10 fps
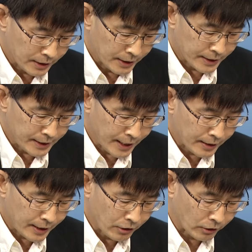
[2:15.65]

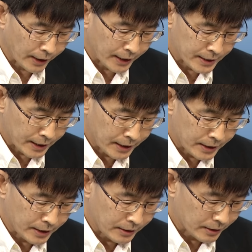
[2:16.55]
CNA Online is
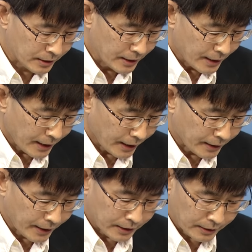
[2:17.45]
18, and
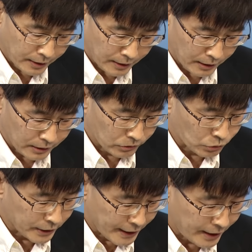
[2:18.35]
then
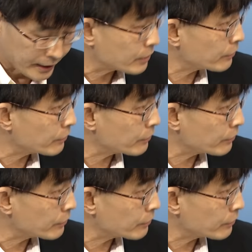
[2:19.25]
Today is